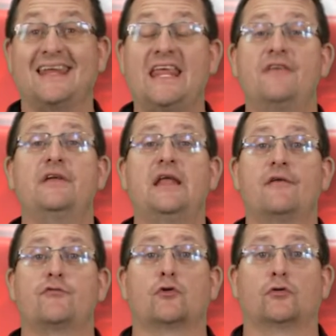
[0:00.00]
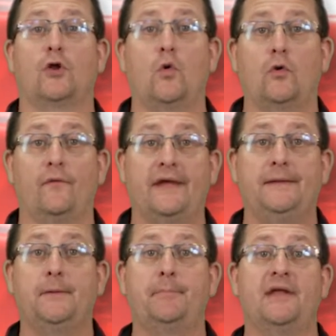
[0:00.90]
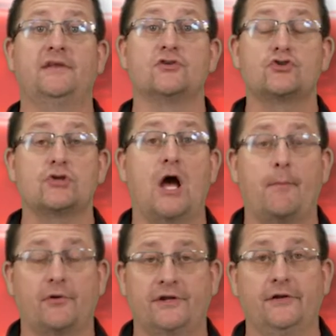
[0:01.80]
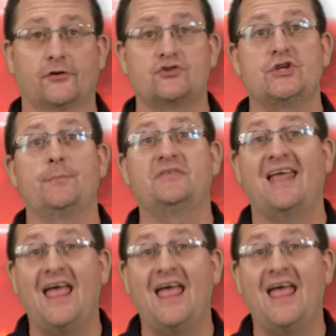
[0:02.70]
even if your local independent shop or dealership